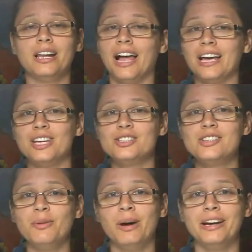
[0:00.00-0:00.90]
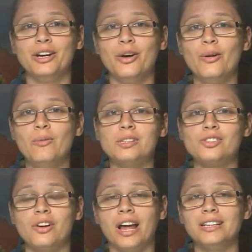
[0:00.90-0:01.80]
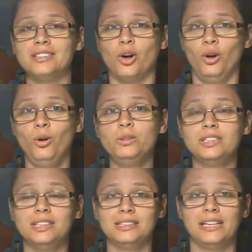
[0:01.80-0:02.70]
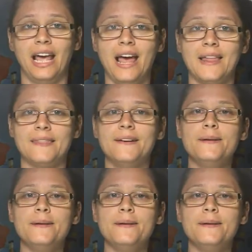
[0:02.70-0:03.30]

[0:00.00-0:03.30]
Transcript: like, you still want to know what's going on all till the end.